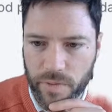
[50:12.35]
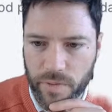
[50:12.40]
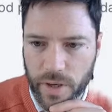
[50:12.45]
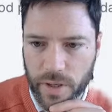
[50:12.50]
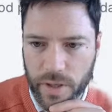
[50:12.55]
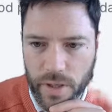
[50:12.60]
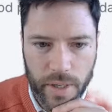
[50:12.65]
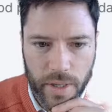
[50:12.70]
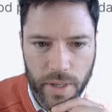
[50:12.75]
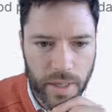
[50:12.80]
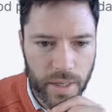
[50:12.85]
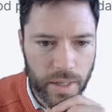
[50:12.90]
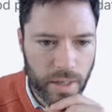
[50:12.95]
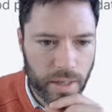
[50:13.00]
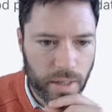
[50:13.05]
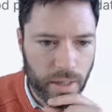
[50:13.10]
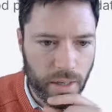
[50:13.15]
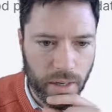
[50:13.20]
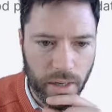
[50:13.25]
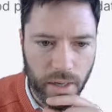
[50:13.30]
fit.
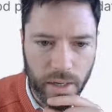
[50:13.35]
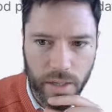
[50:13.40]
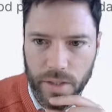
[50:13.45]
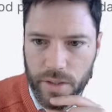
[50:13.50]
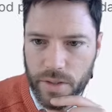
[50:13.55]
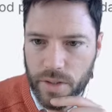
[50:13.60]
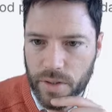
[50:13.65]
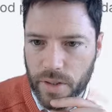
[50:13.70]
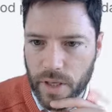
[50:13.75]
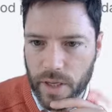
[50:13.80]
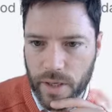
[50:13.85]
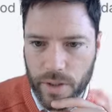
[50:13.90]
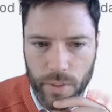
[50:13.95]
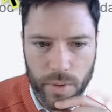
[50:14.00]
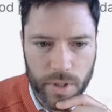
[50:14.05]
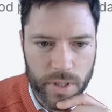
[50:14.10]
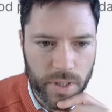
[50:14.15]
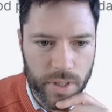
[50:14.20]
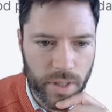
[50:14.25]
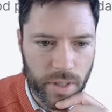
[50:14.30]
And then you
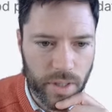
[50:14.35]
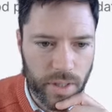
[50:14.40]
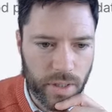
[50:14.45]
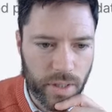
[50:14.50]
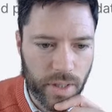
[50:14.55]
will see